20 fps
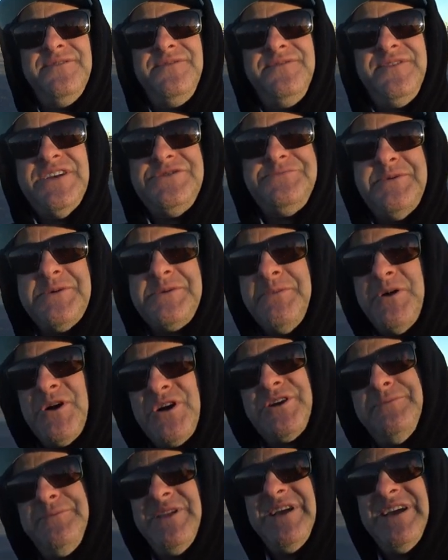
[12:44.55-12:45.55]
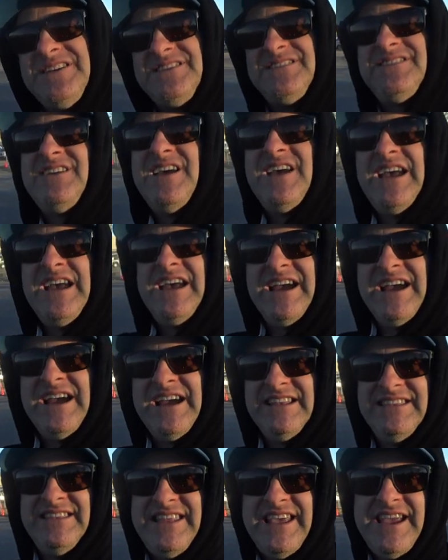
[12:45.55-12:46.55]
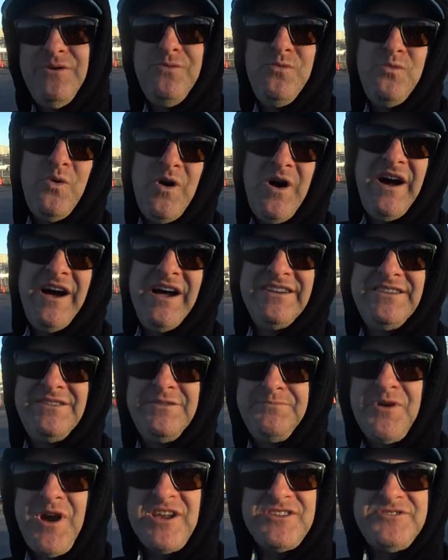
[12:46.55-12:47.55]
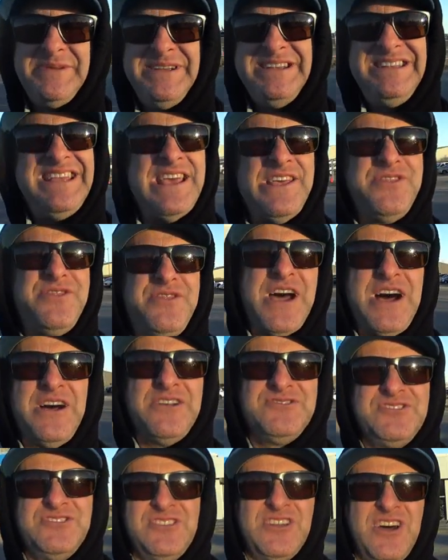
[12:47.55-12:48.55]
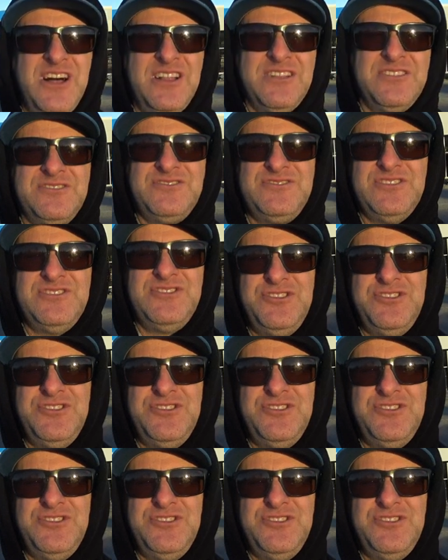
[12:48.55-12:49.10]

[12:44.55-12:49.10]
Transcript: Facebook Marketplace, and they want approximately $10,000.